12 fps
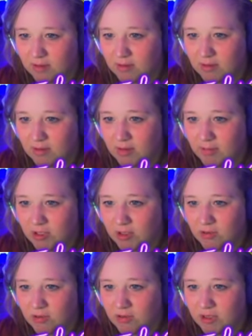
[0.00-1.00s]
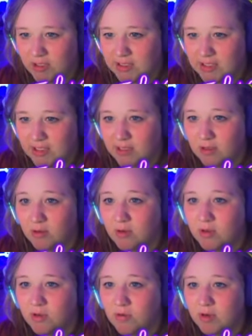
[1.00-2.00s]
What about you? Do you guys touch? Oh,
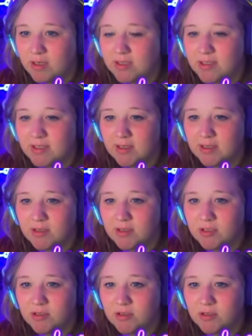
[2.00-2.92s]
you guys touch.